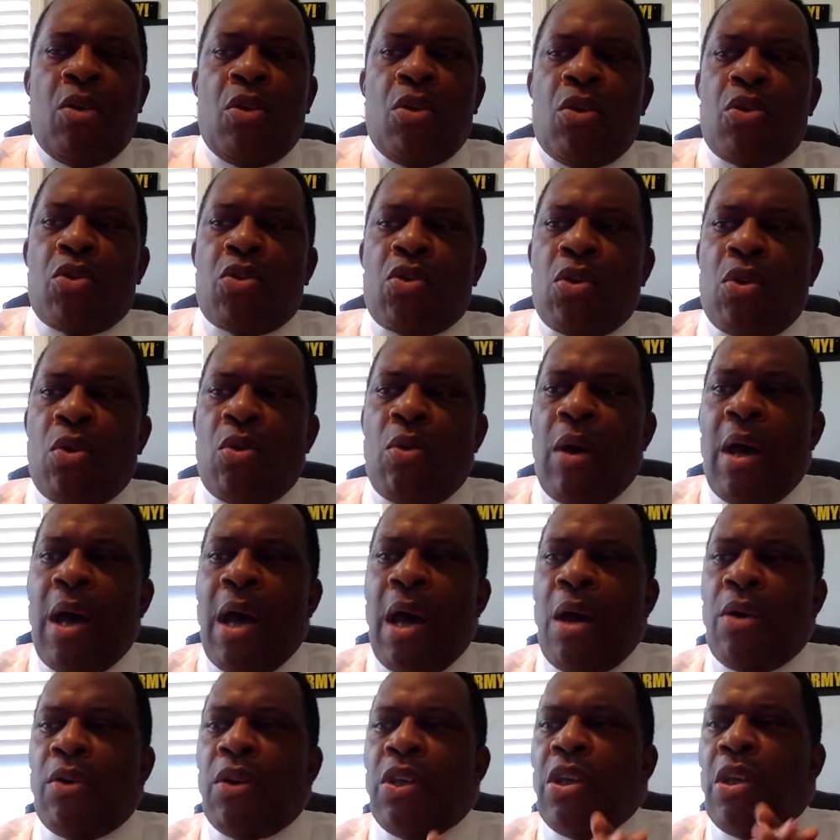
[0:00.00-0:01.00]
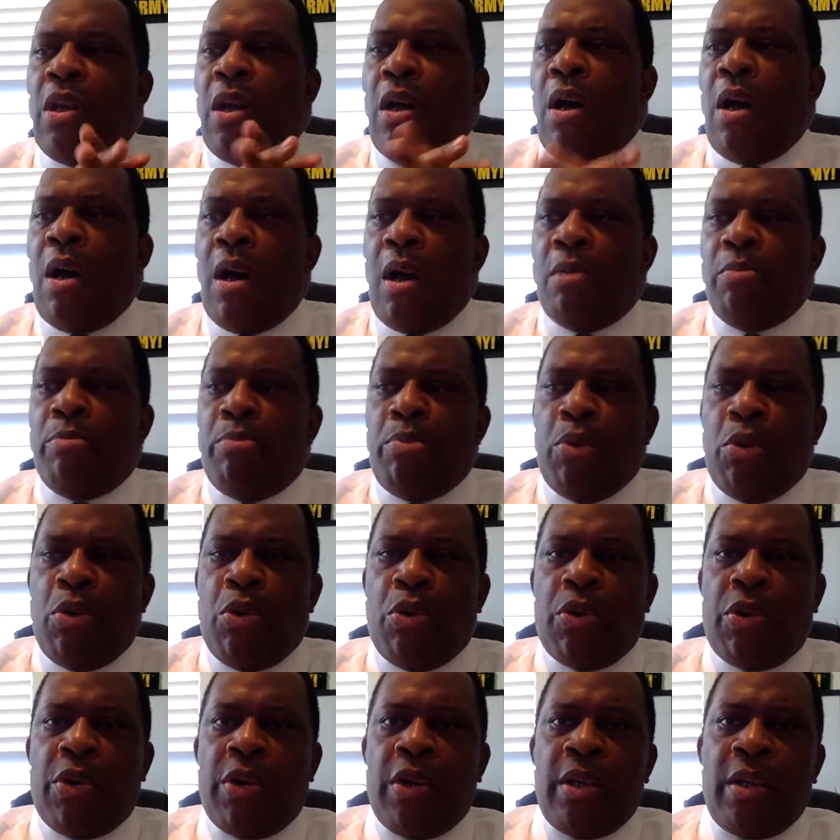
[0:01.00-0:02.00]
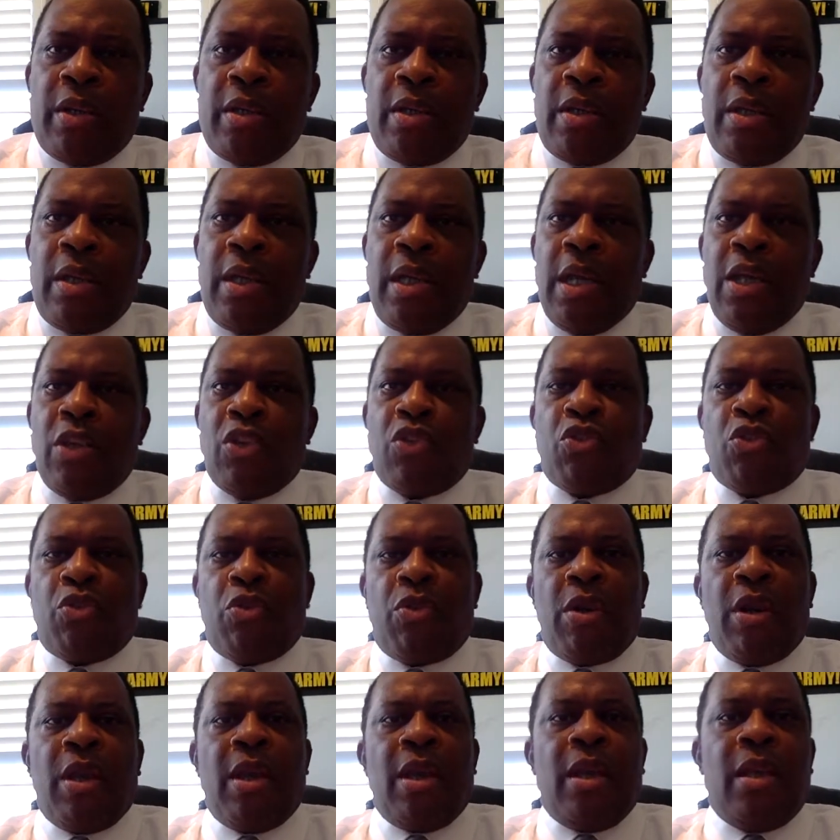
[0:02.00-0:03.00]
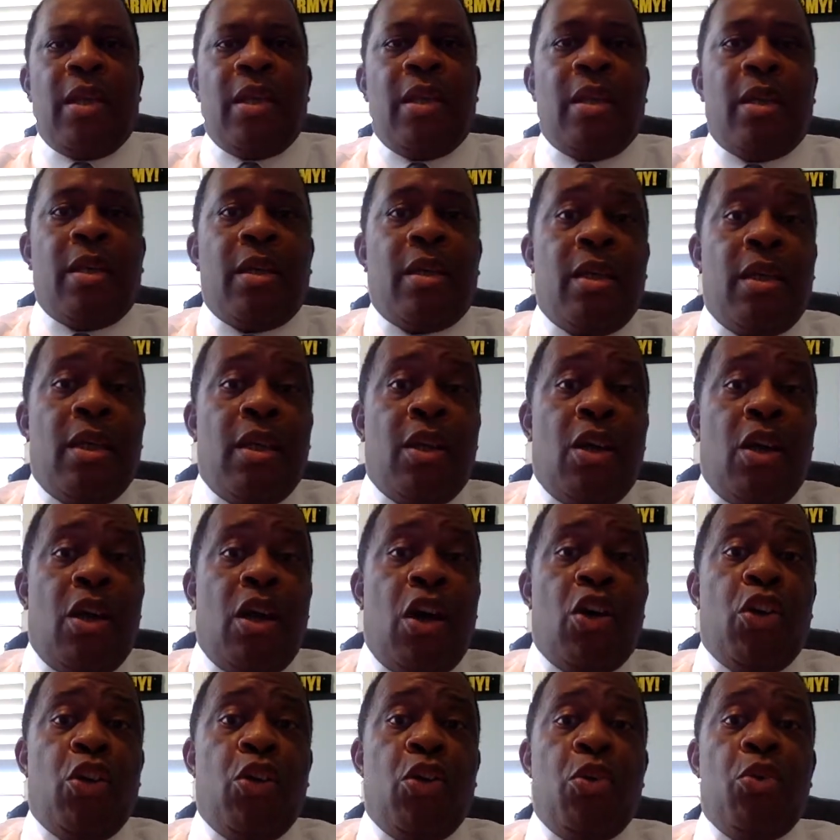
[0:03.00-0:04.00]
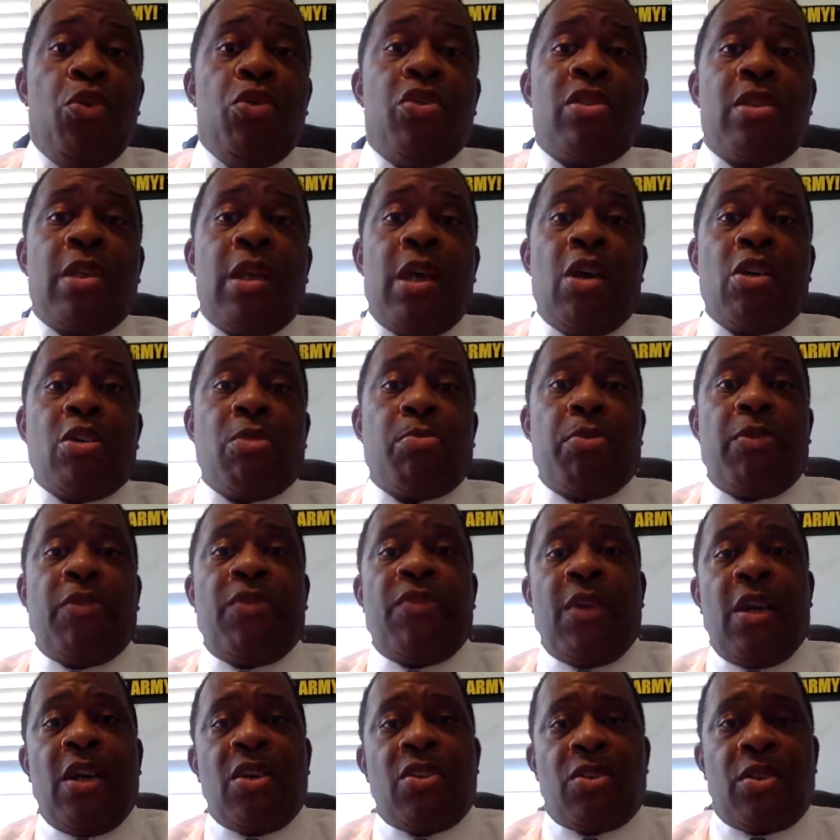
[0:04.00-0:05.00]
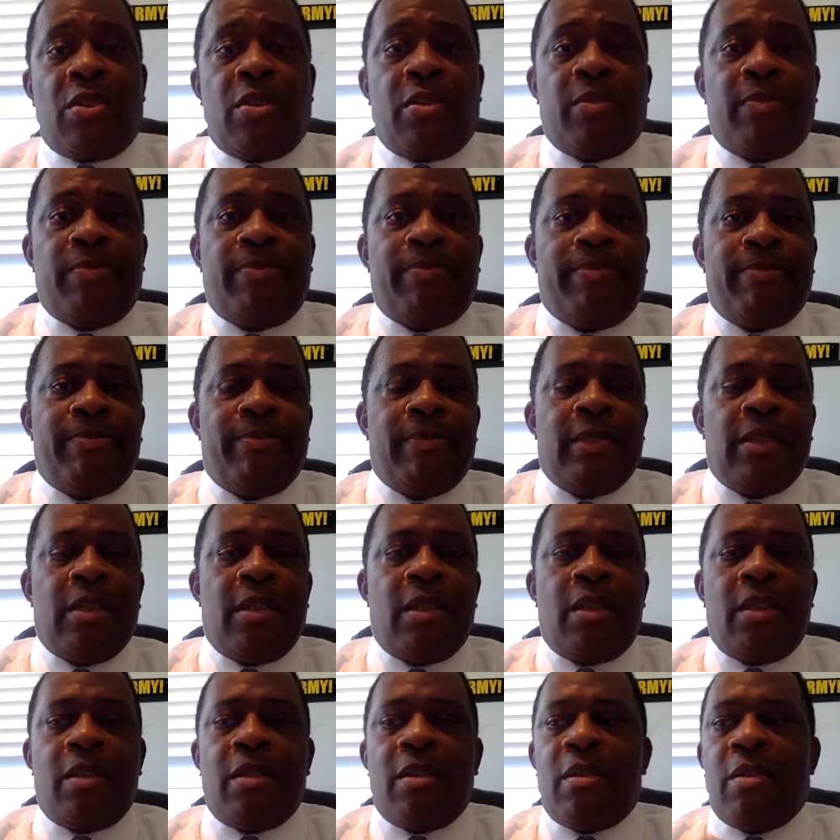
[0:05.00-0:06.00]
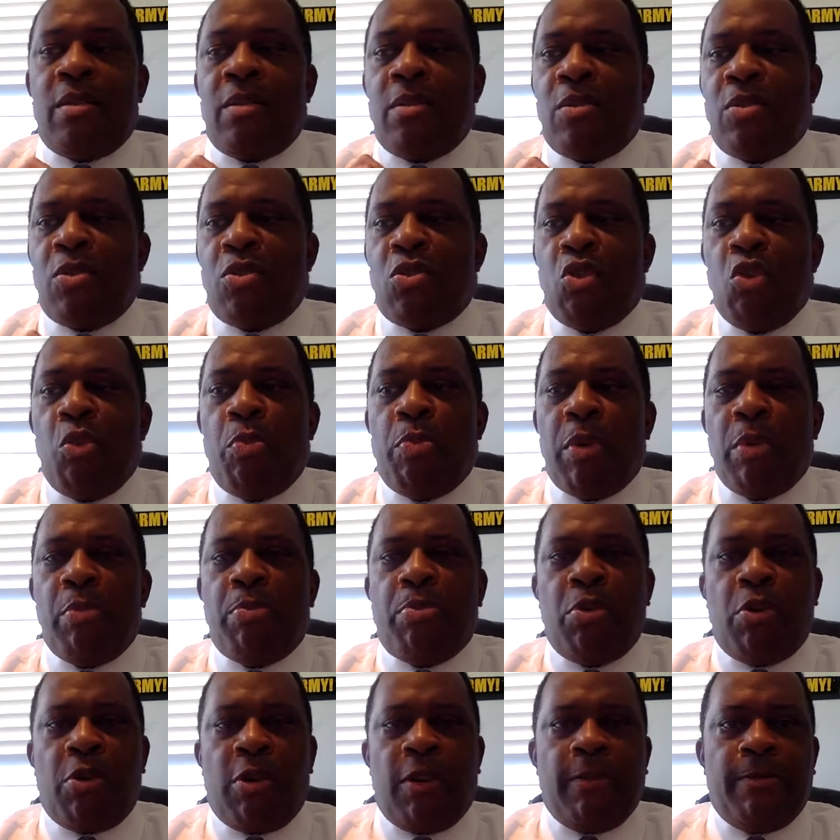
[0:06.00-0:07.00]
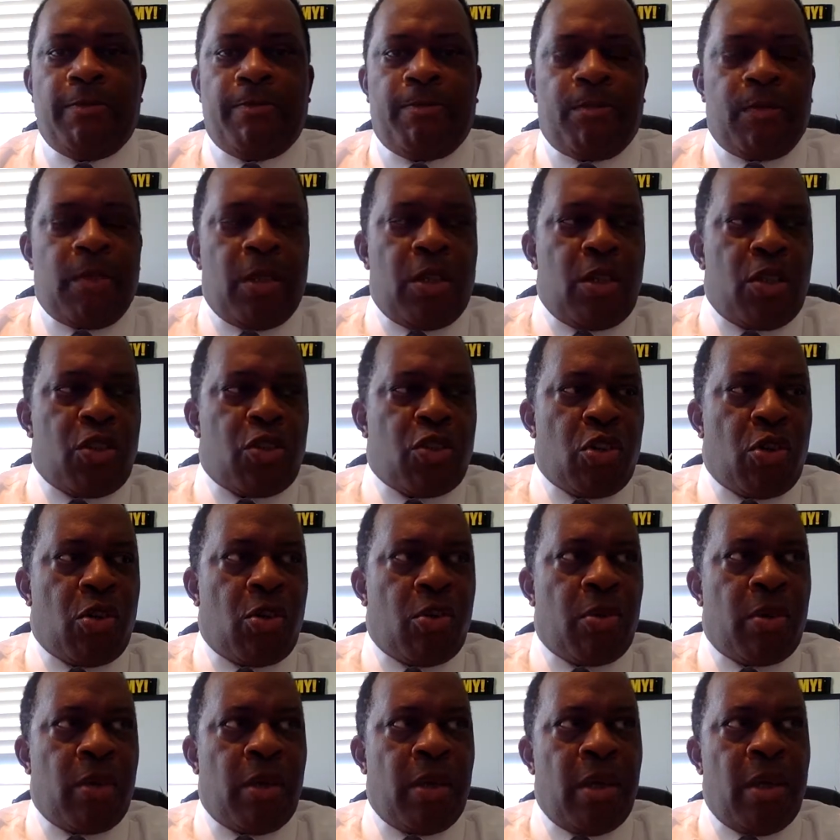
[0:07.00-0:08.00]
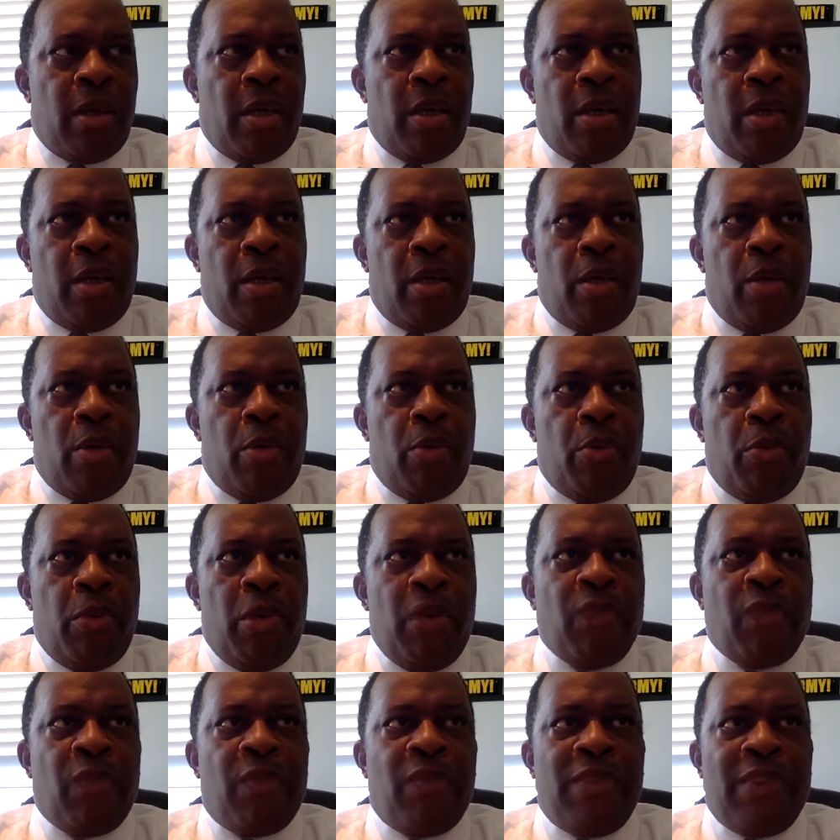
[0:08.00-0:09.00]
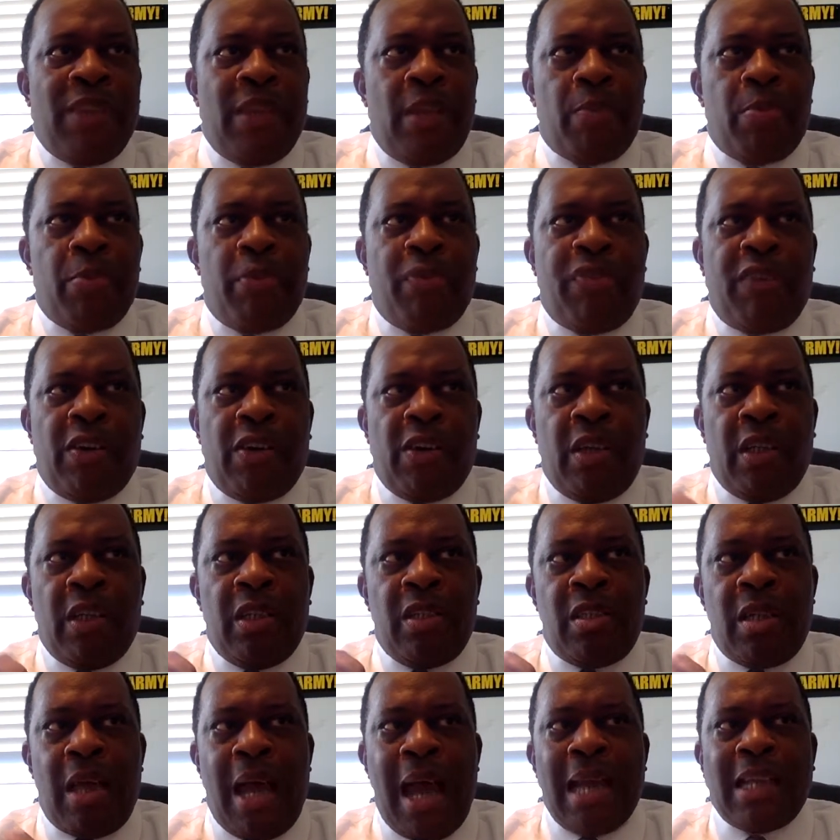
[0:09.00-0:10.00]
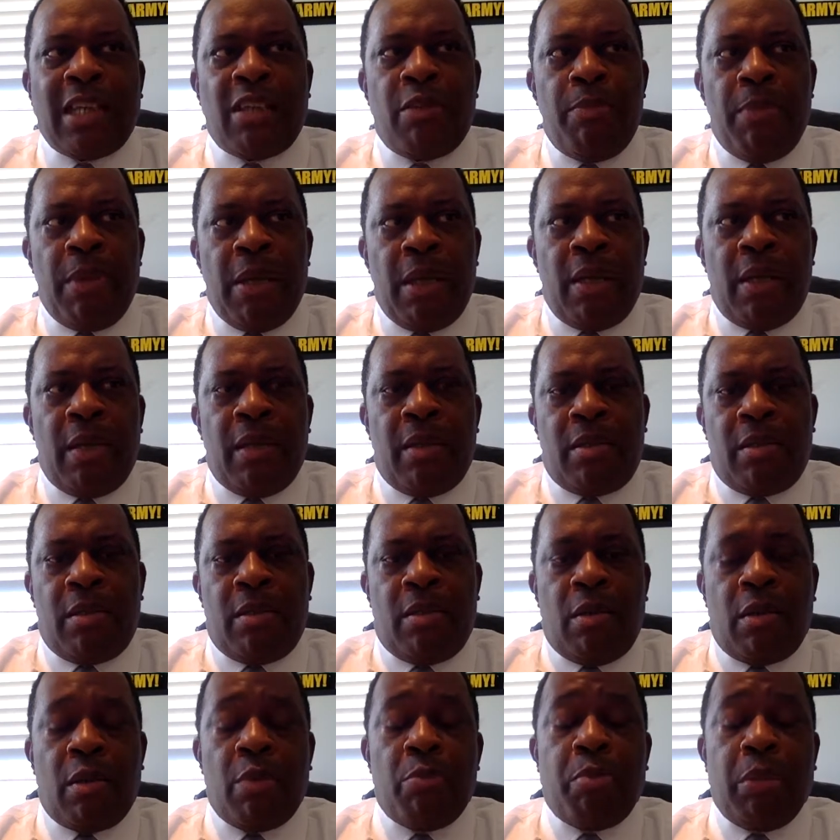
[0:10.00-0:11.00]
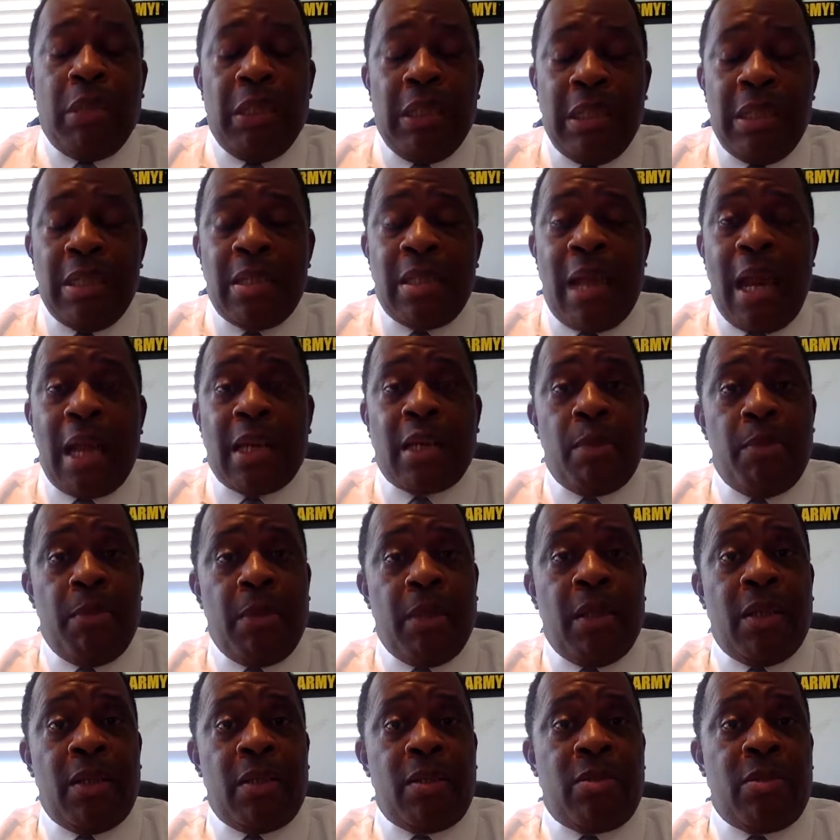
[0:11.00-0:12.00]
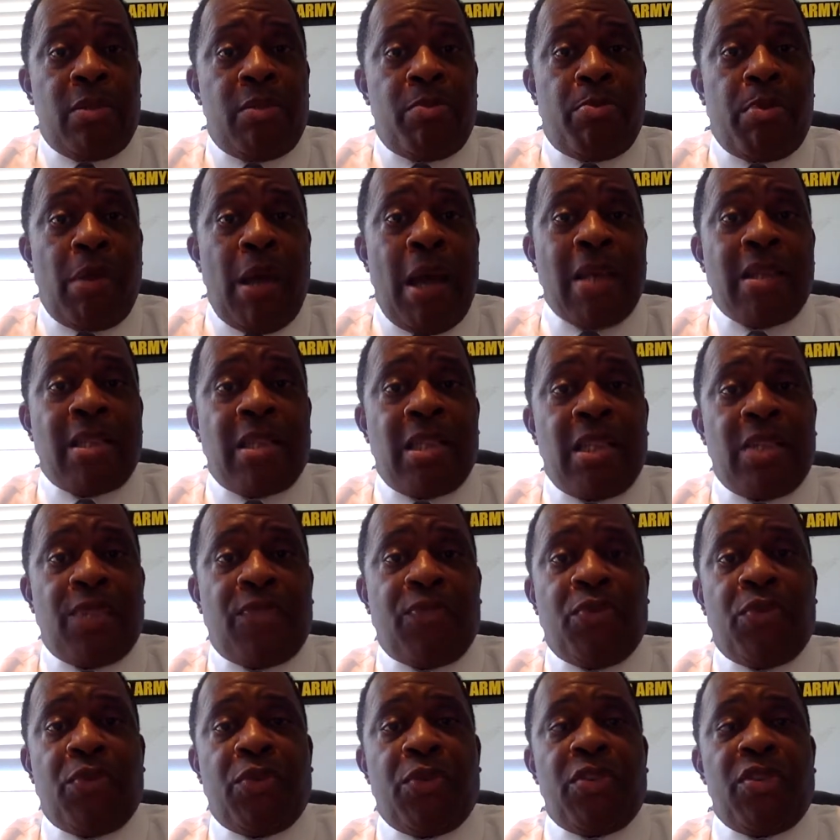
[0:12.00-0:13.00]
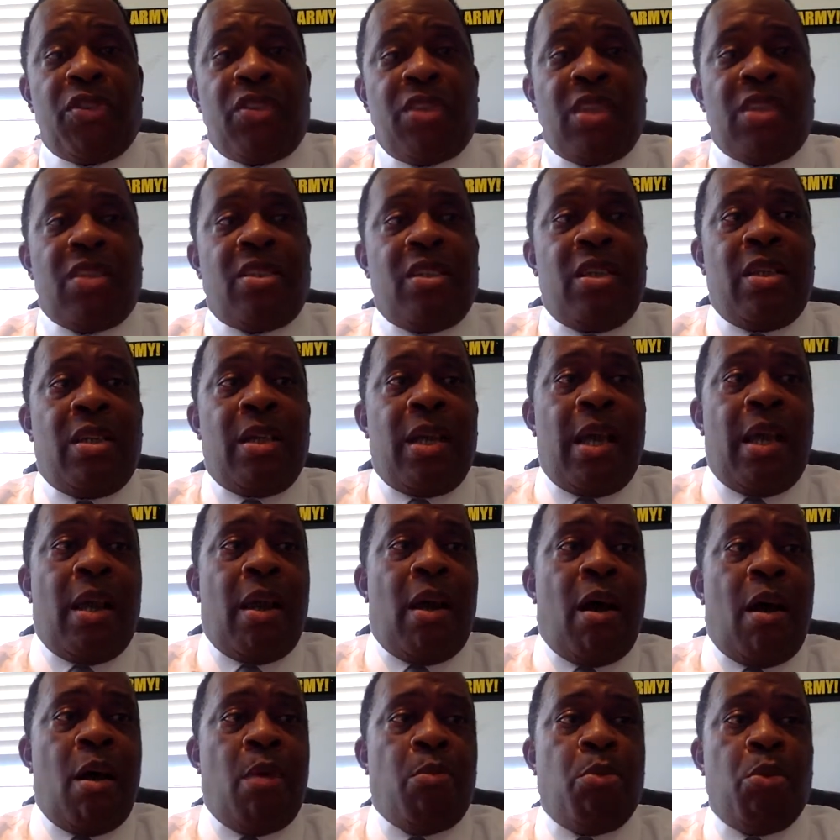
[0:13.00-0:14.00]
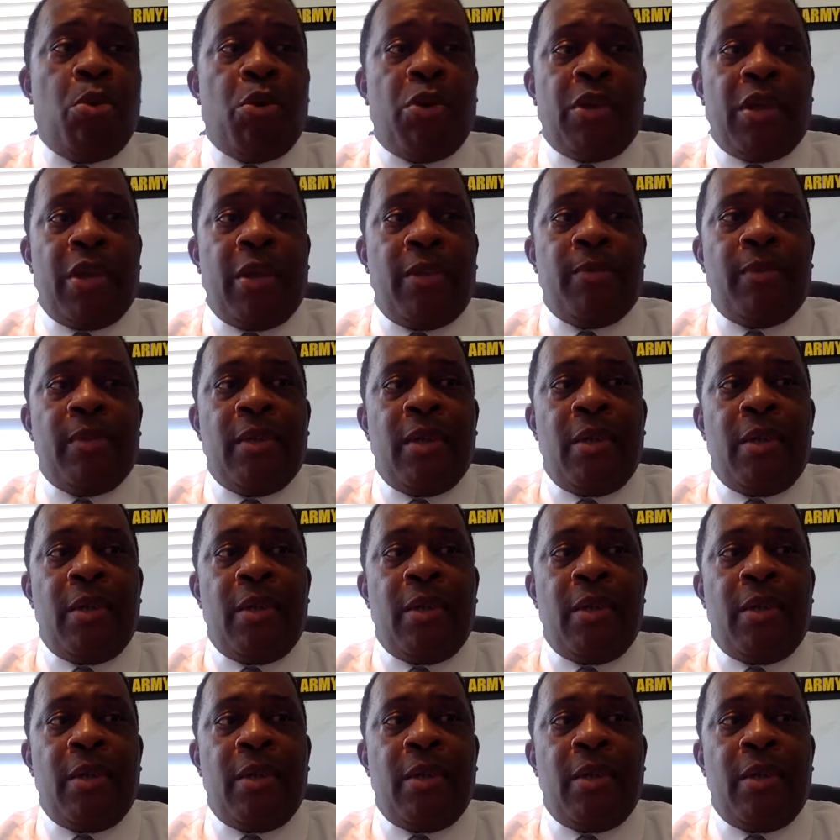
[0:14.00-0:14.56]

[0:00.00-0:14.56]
So, how do you onboard and train a new sales professional? Super important. So, we've developed a fairly documented, a completely documented process for 60-day onboarding.